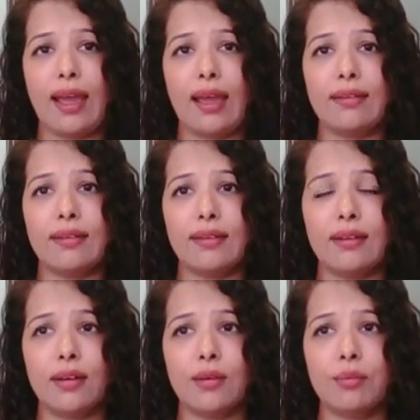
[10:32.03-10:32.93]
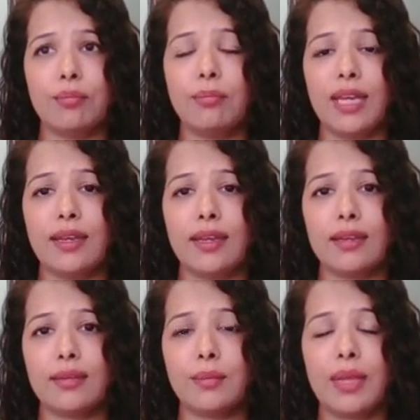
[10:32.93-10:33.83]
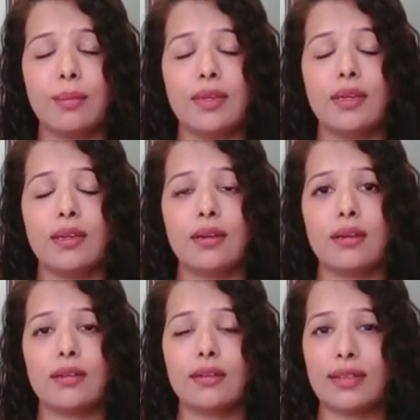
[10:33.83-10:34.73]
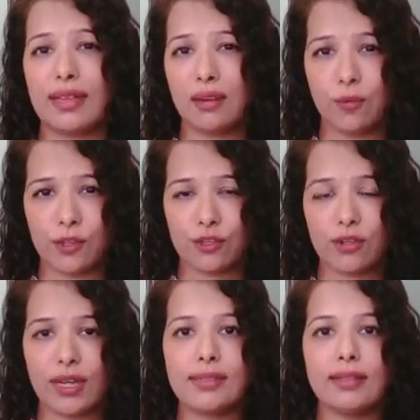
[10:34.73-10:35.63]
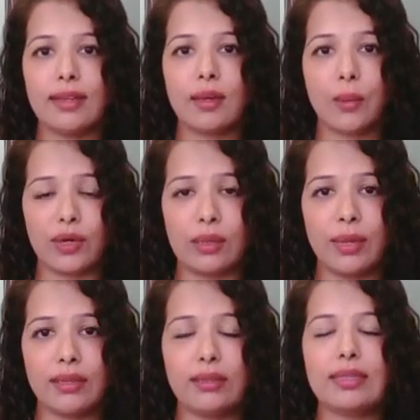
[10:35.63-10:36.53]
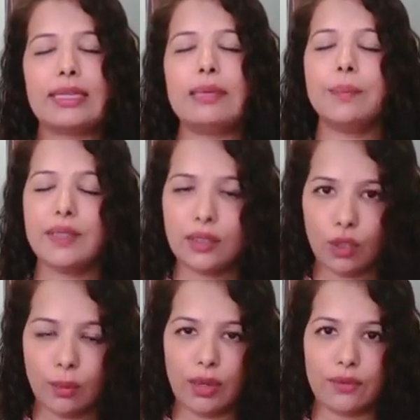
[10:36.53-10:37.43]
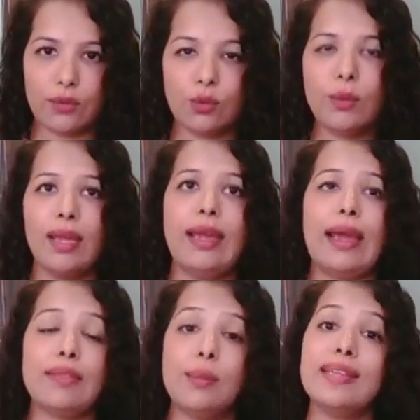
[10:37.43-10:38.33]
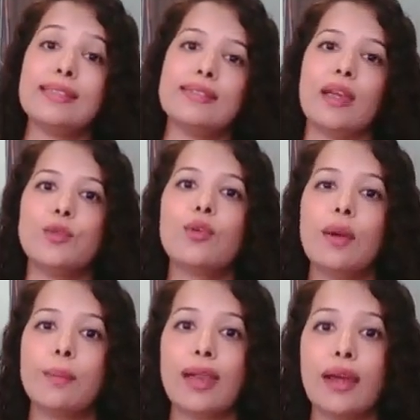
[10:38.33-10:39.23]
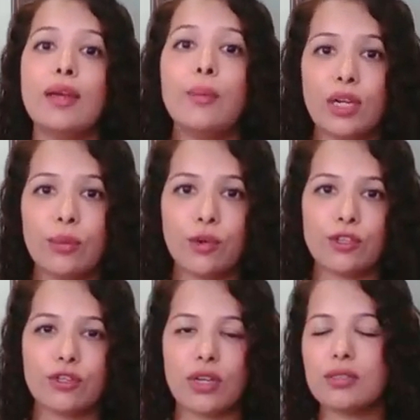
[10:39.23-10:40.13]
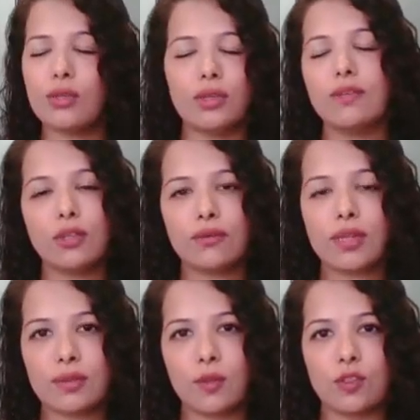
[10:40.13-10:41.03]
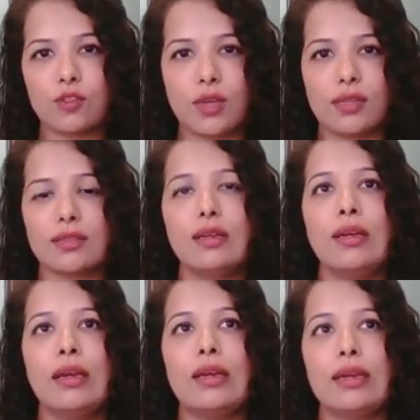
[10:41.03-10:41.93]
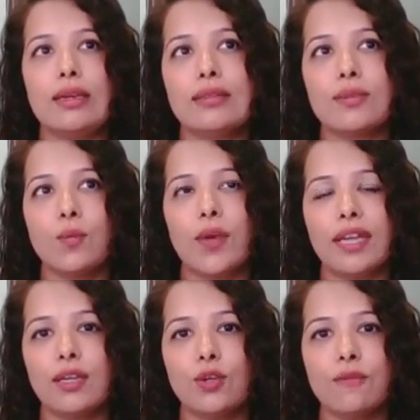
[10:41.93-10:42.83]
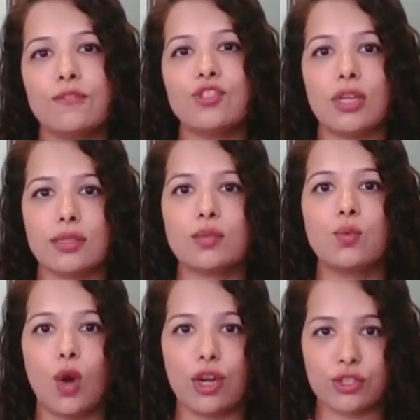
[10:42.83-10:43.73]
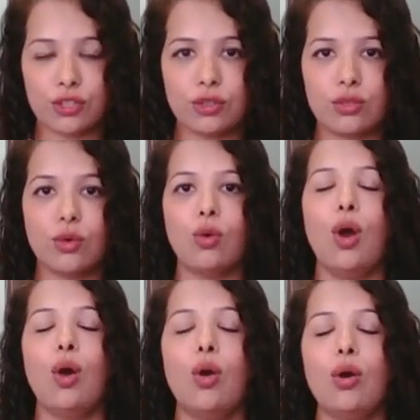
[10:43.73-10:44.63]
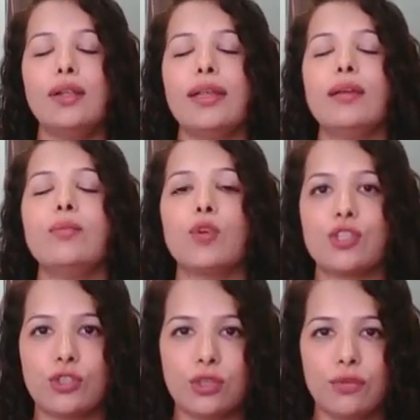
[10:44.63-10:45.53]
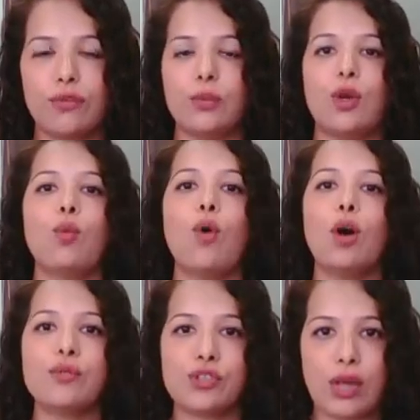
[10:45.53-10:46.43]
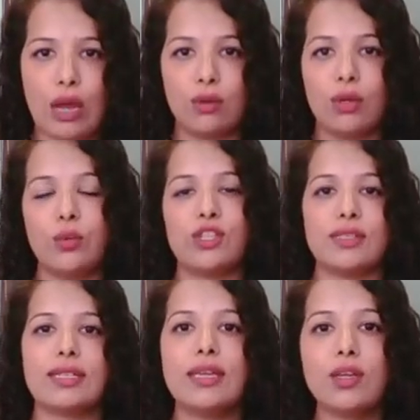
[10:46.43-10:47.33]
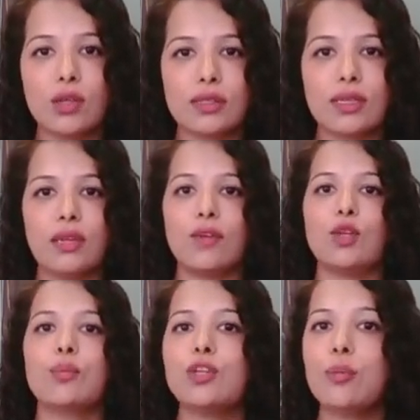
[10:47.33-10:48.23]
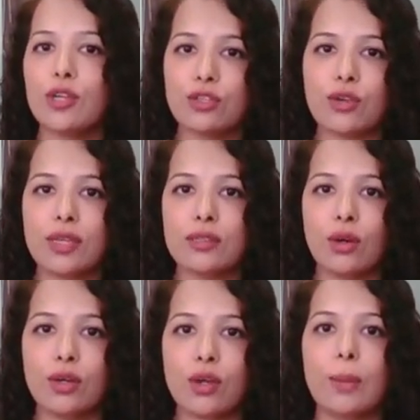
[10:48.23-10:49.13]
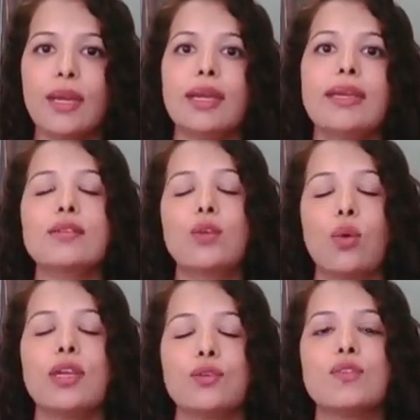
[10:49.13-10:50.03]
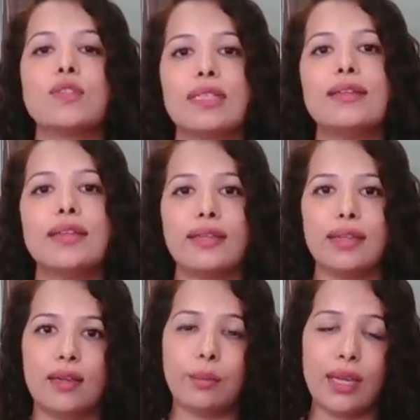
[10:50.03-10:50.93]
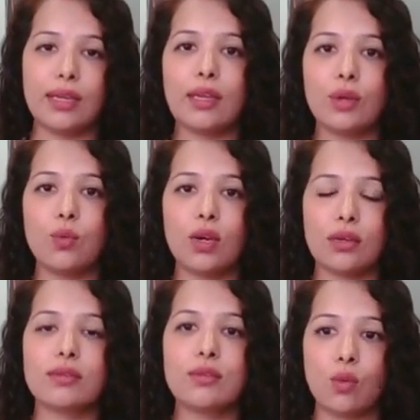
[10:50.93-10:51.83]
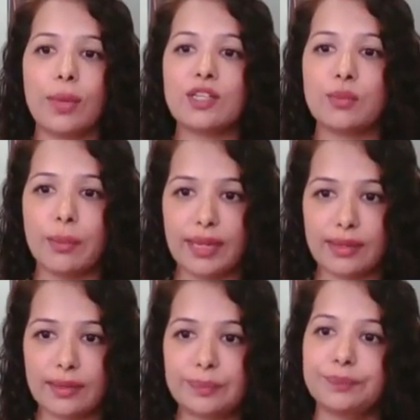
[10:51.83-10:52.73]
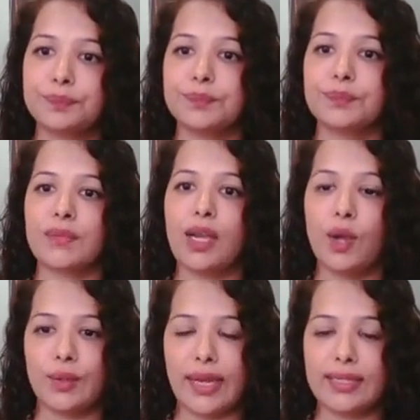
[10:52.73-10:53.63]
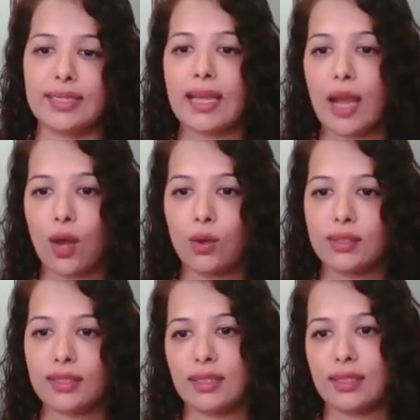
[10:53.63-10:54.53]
and make it maybe a thicker moisturizer like a body butter. Keep it in your bathroom. And the best time to apply a body moisturizer or even your face moisturizer is when you've just washed. So all that moisture from your warm shower, which is in your skin, when you put your moisturizer on top, it's going to seal it in, making it work so much better. All right, now